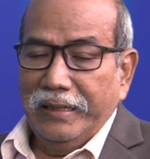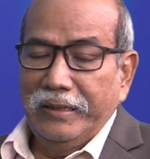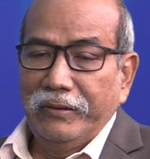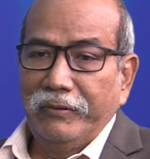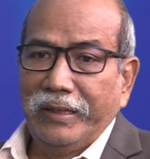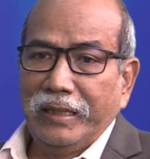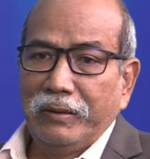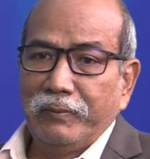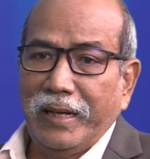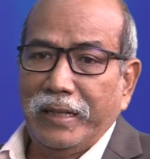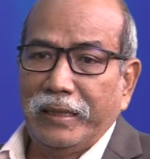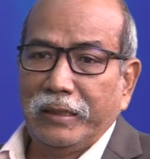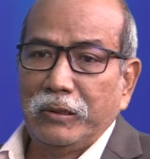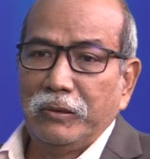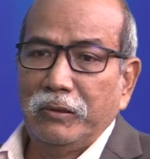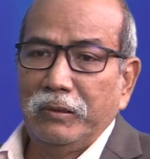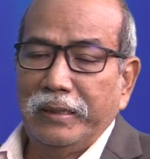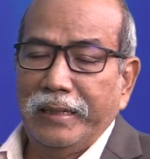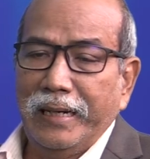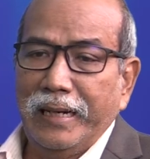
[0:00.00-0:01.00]
During my
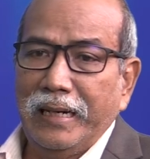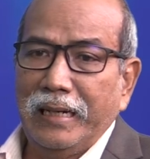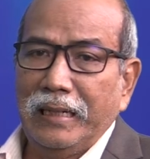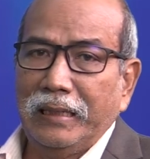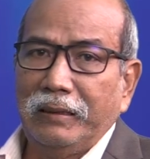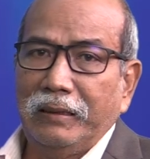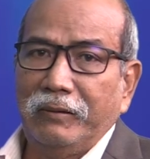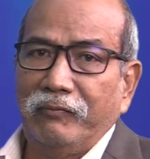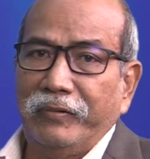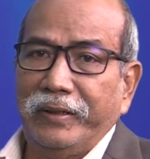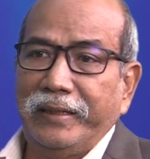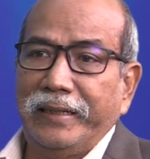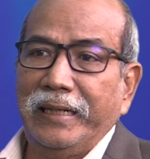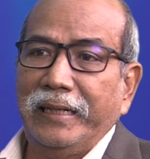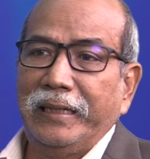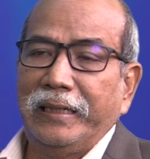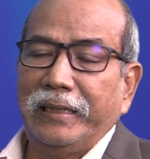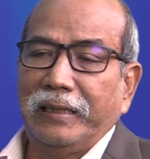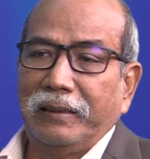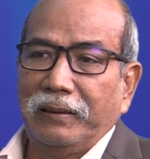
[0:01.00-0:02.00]
school days, with
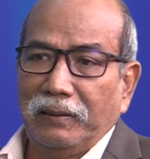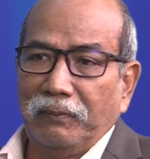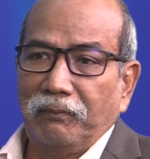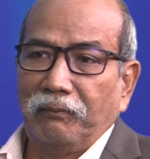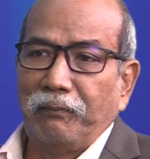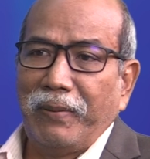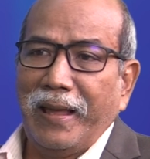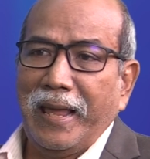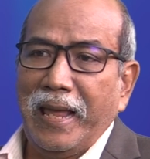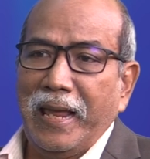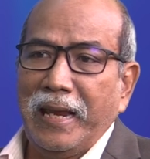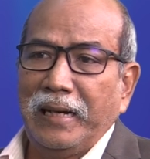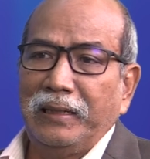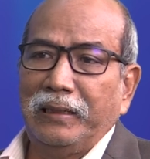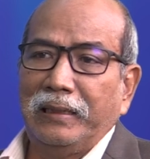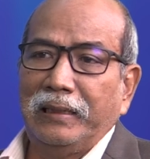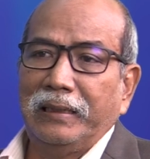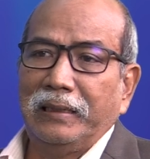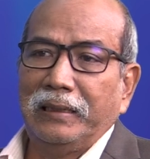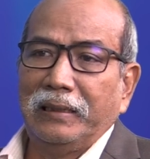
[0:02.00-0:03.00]
these
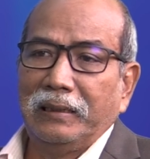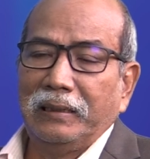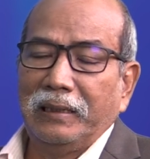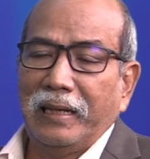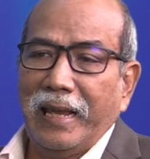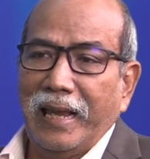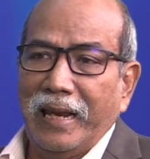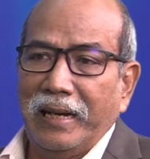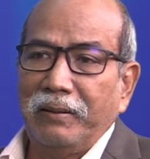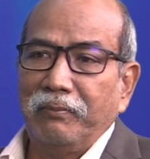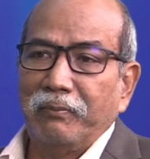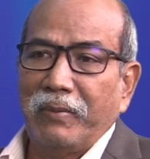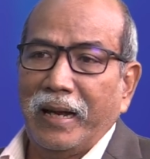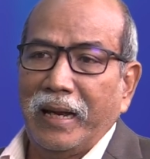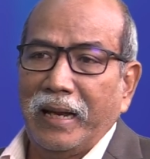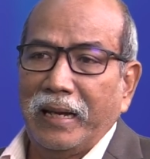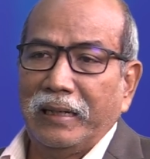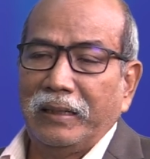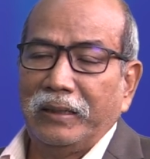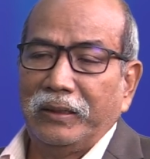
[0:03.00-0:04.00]
pants and
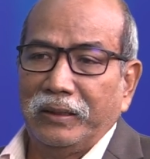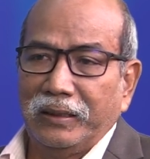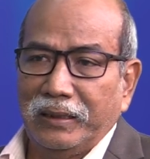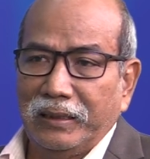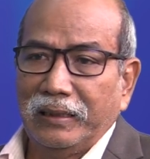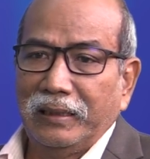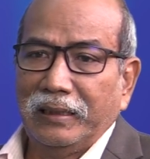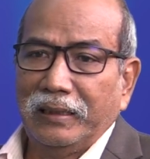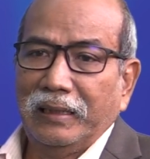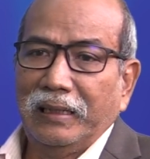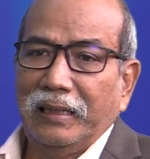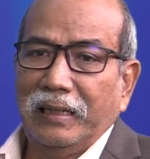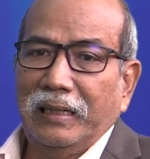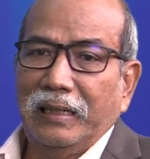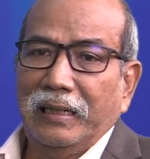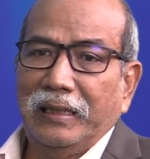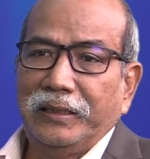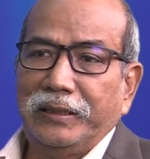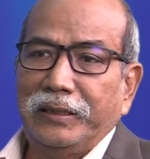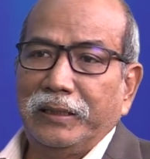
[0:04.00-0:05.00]
my
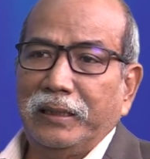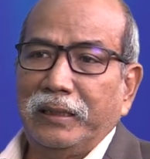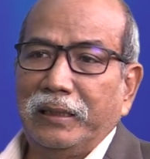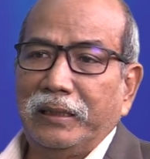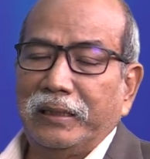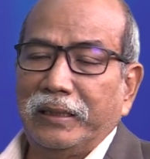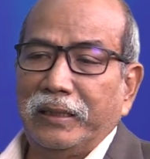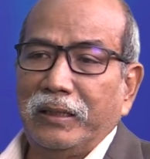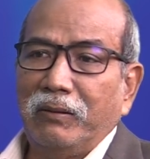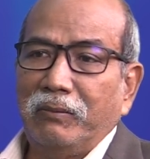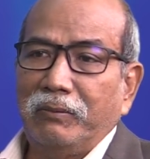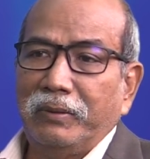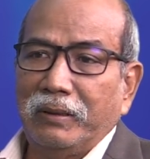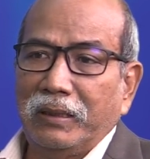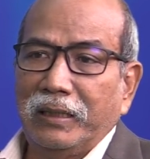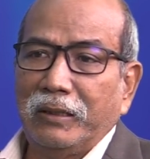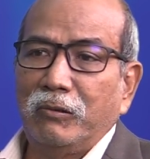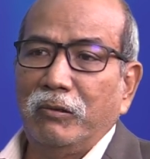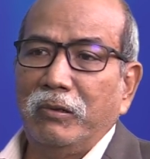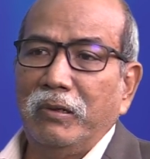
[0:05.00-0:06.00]
shirt, the
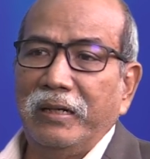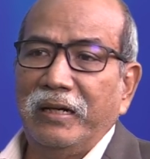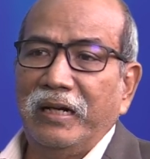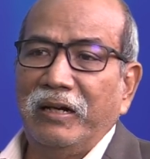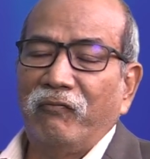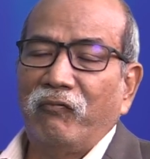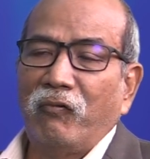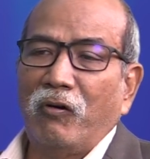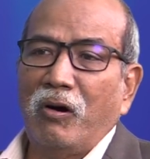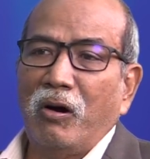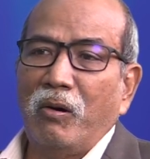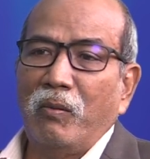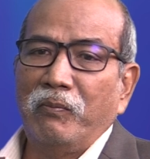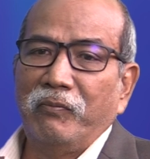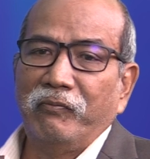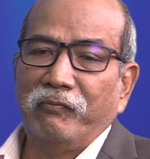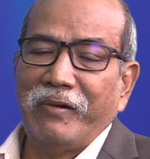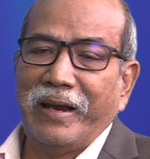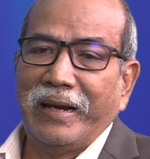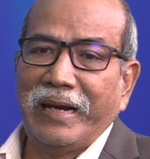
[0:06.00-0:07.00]
school
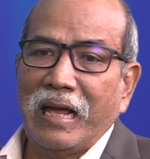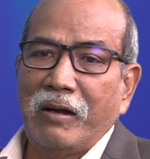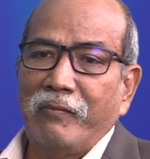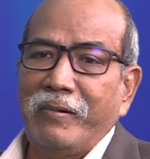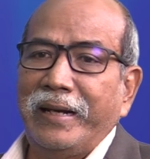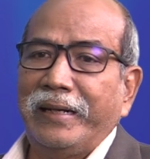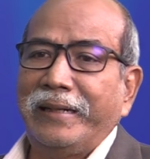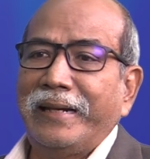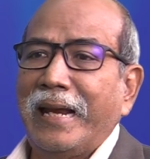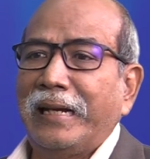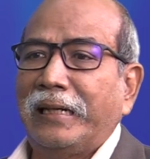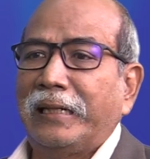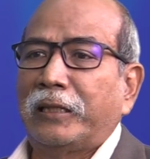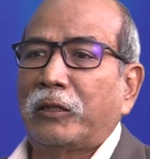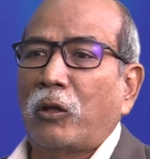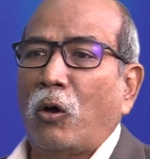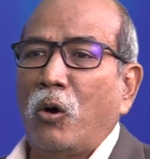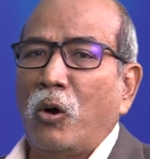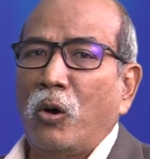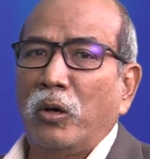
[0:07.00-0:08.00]
uniform, whenever it gets
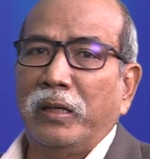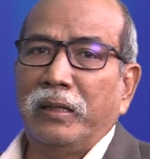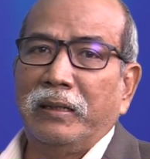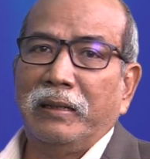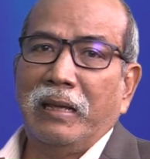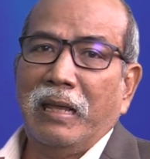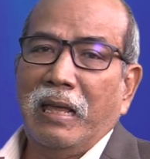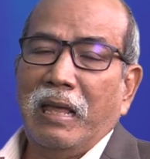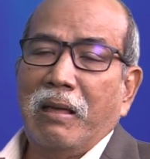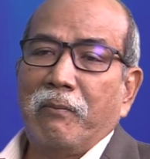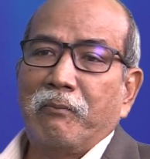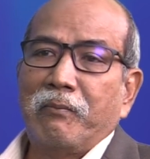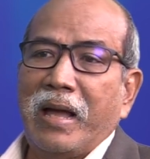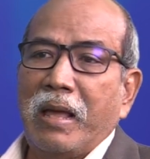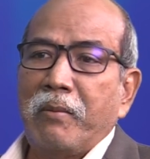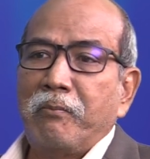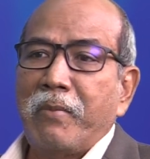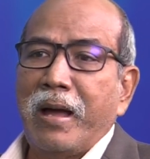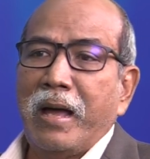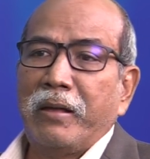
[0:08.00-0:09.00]
torn, my
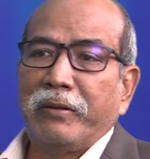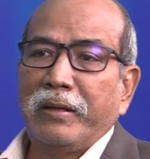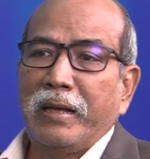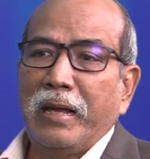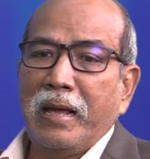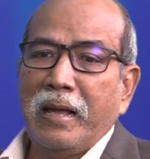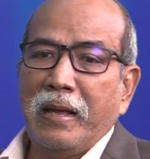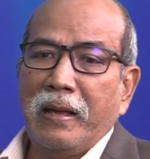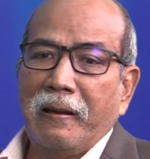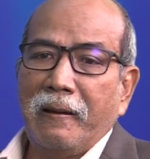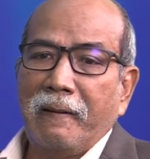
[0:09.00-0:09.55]
mother